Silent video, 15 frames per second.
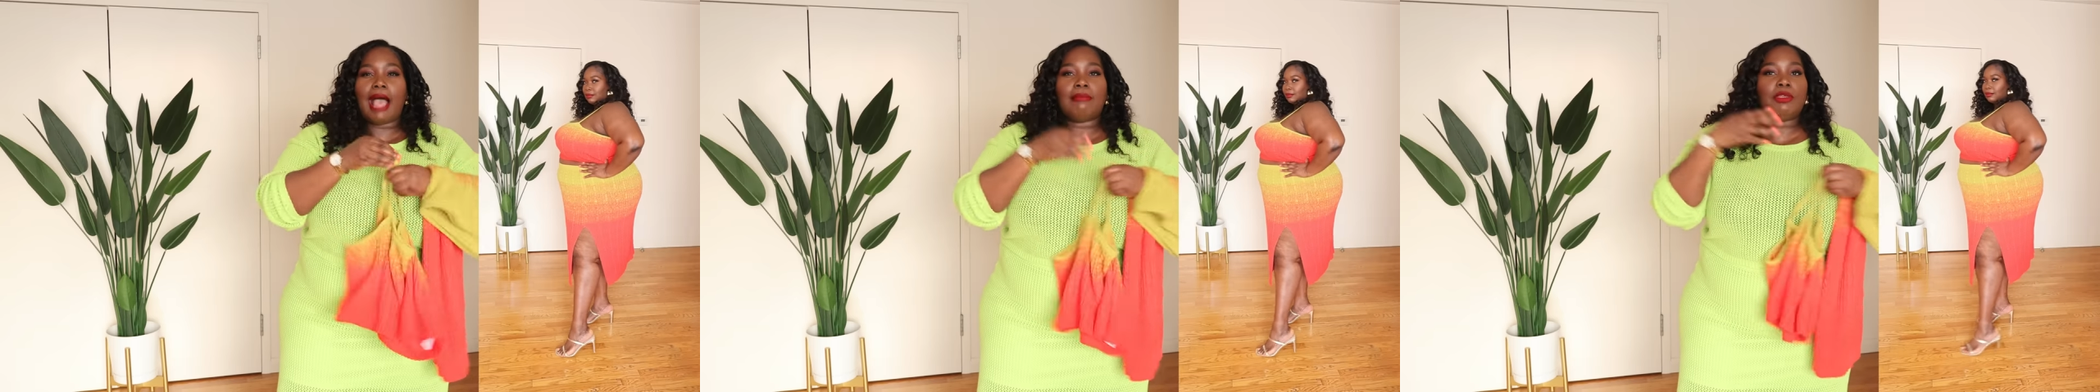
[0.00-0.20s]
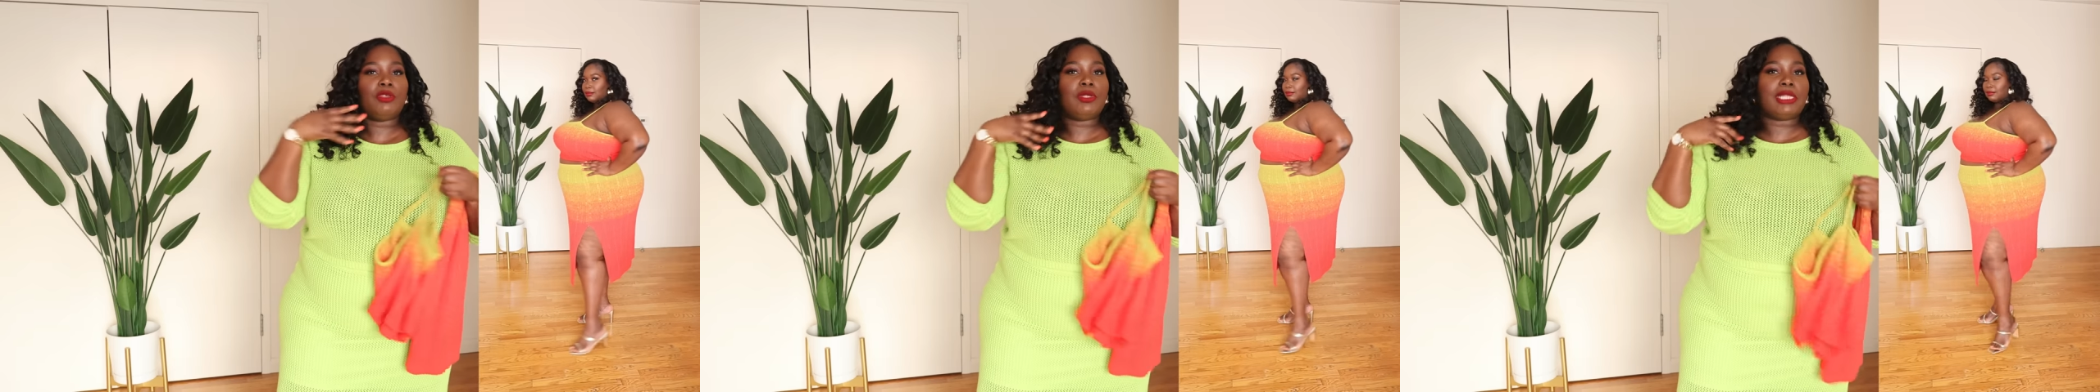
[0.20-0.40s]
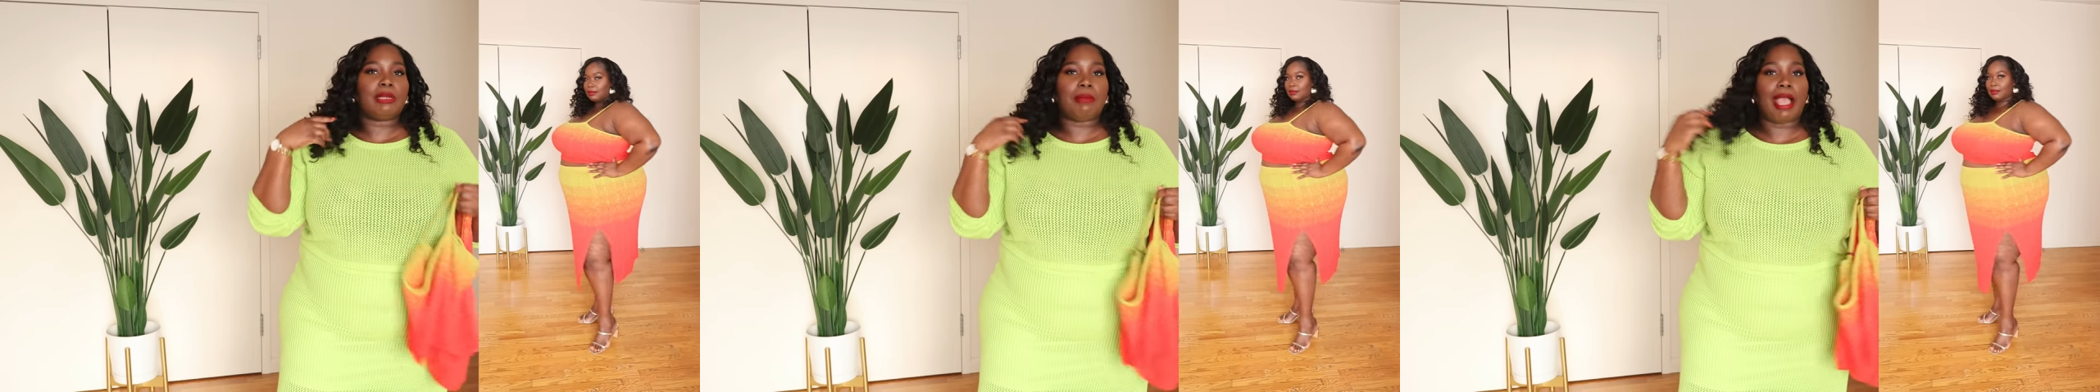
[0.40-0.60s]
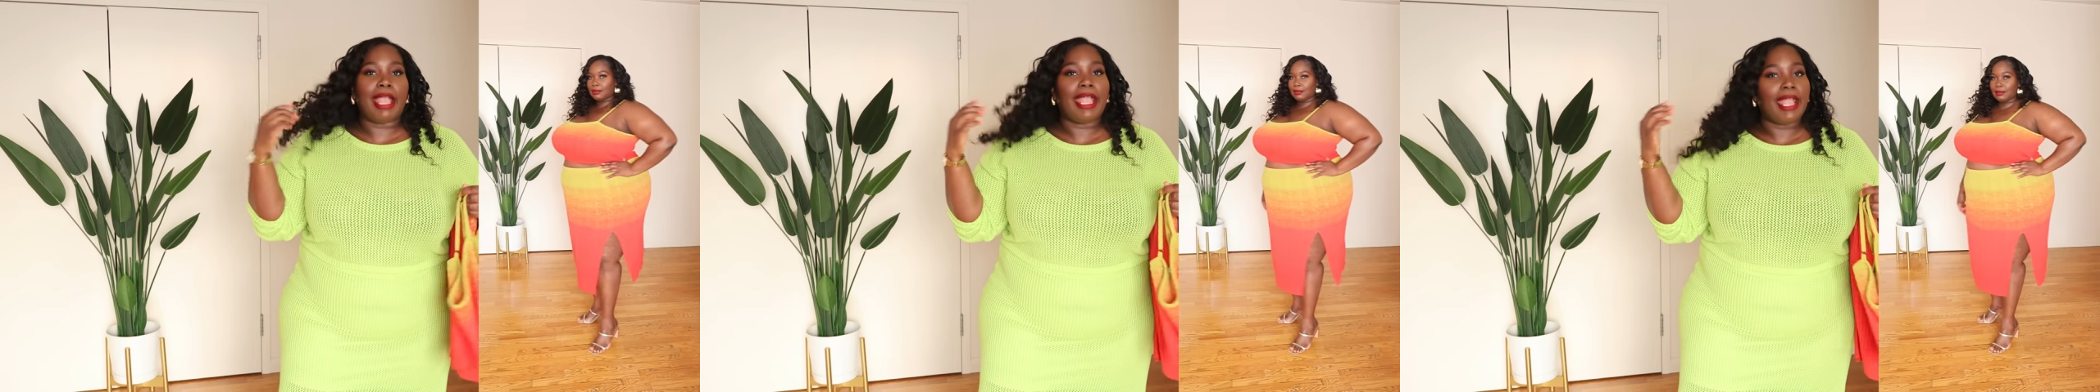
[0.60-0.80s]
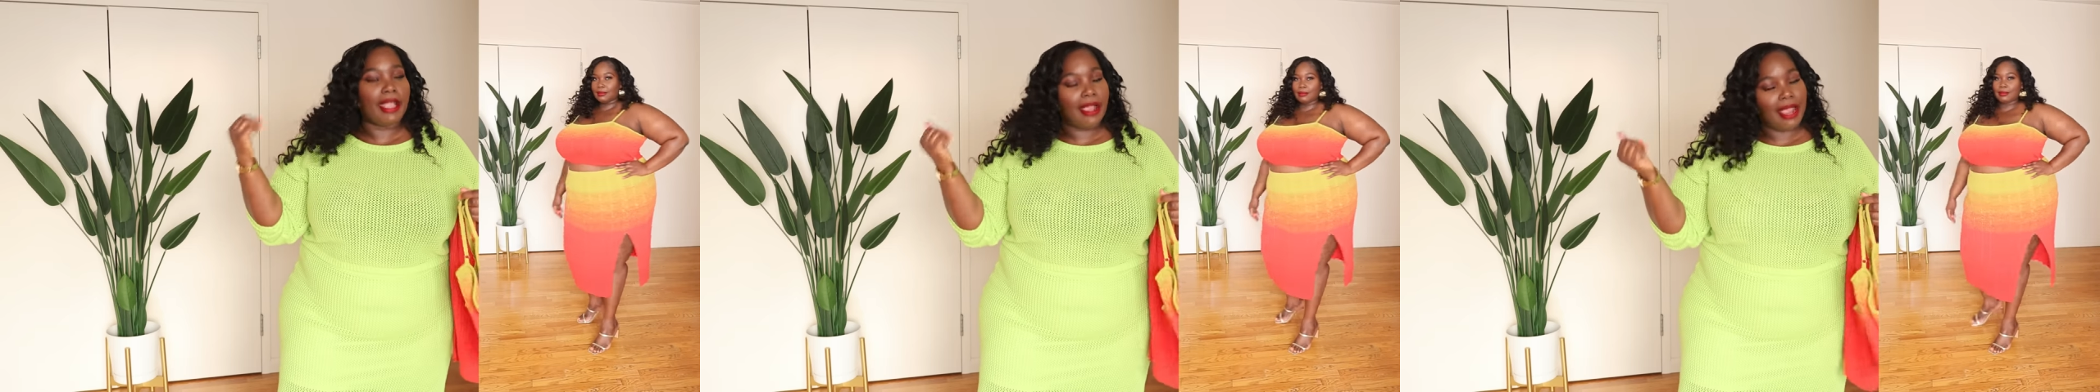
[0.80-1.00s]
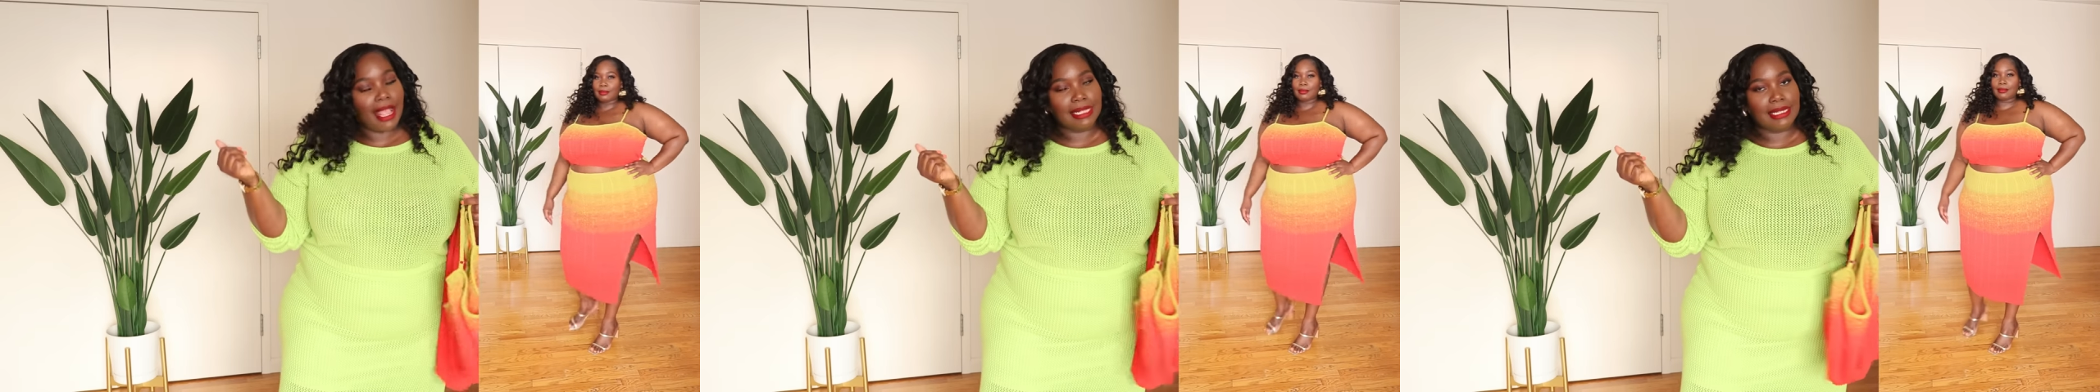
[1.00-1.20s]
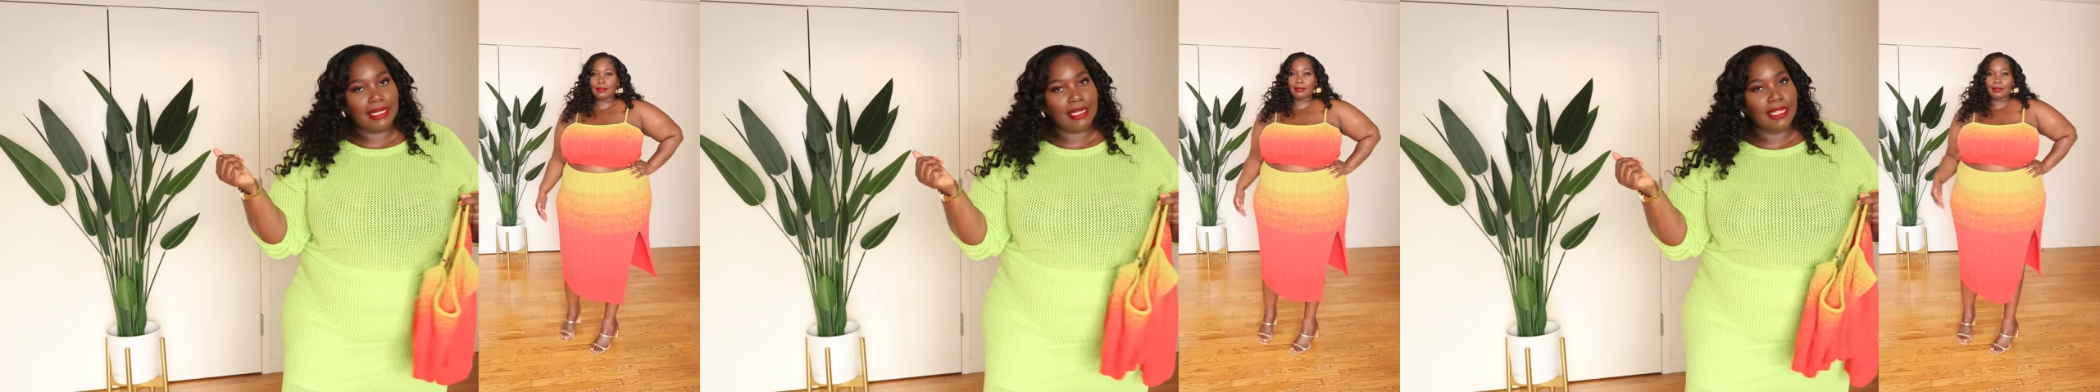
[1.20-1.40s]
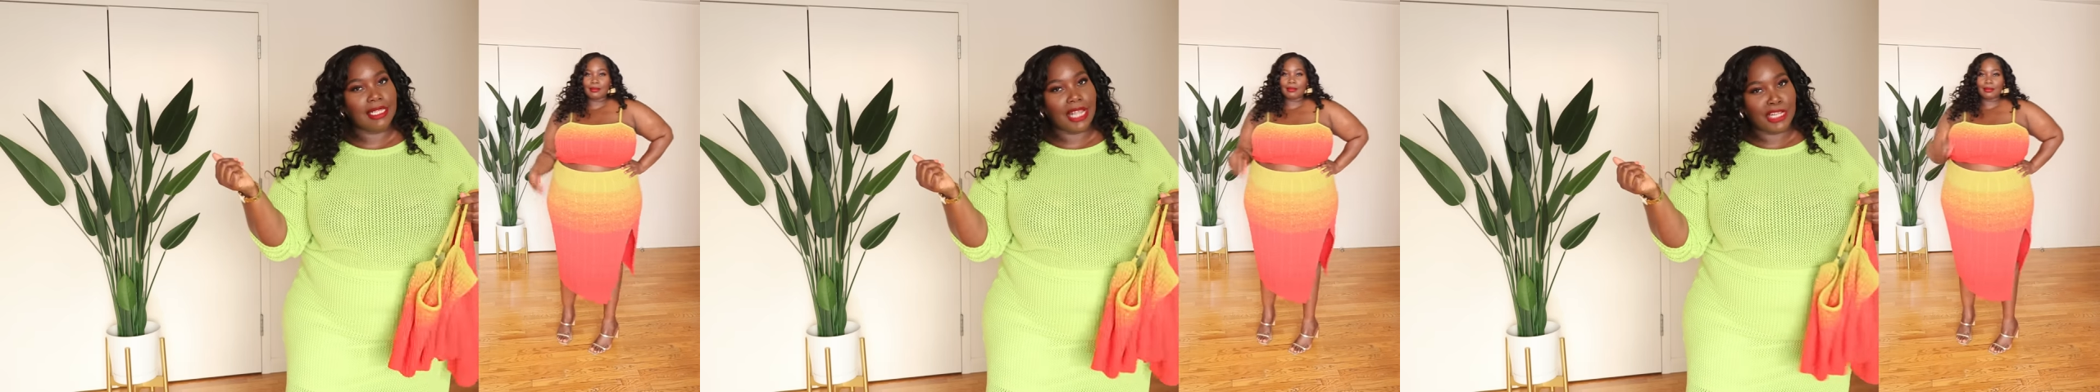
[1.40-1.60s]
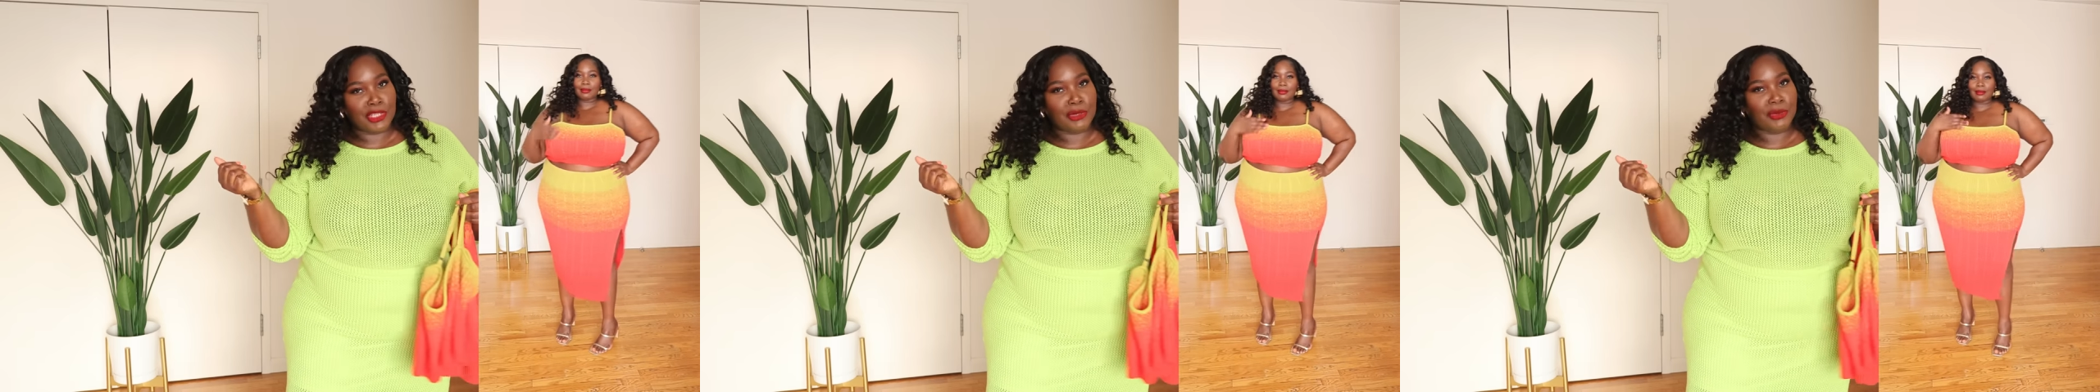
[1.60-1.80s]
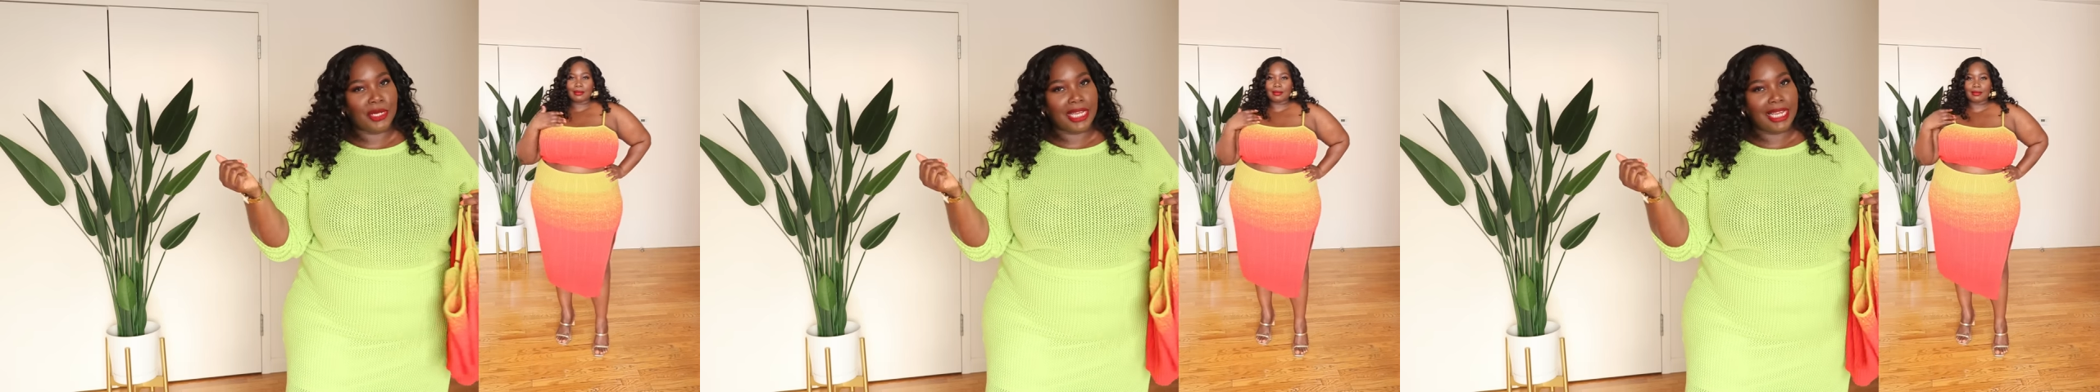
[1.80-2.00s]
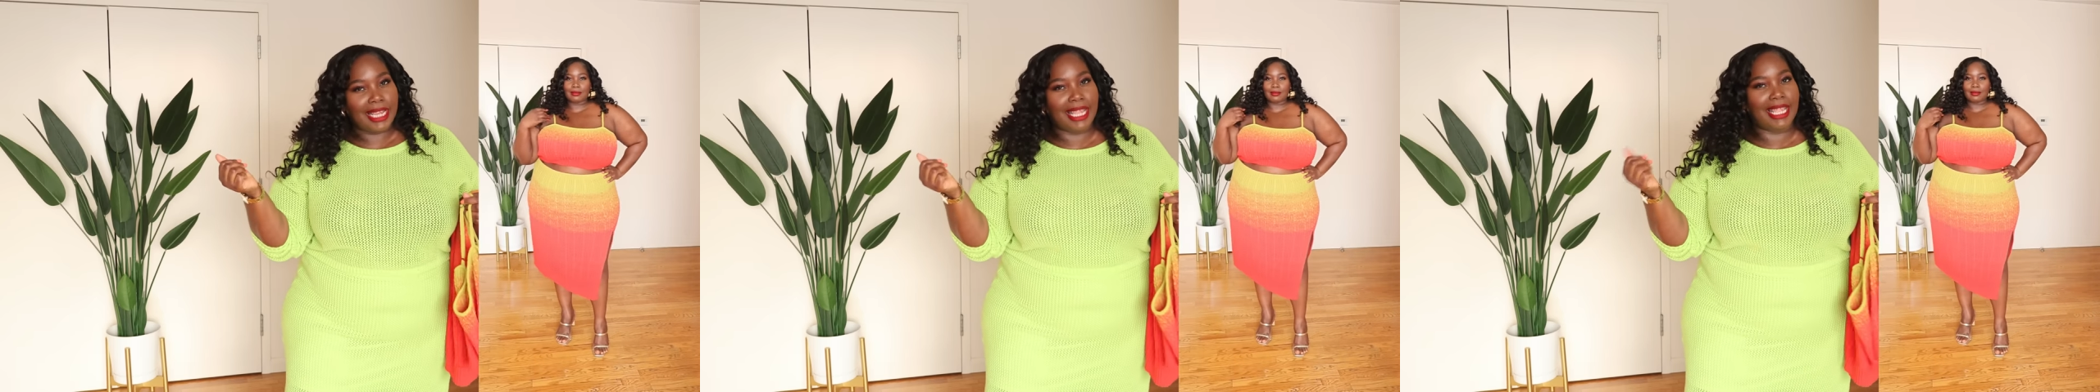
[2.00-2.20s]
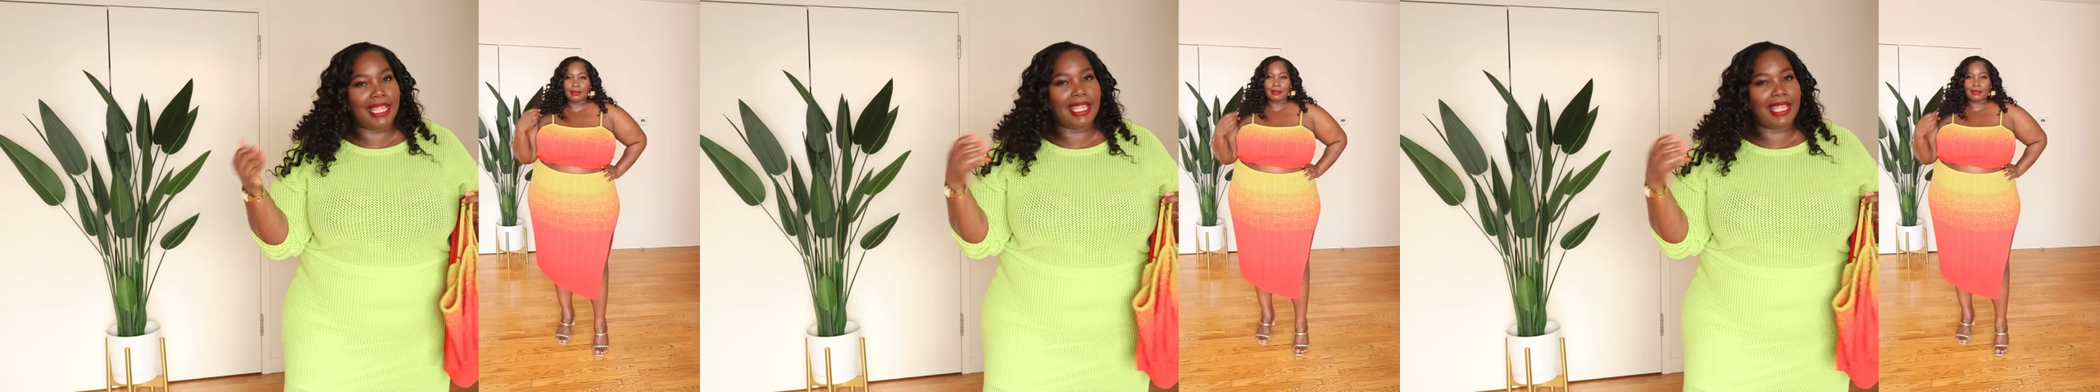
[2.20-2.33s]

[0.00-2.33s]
I'm using my hair as an accessory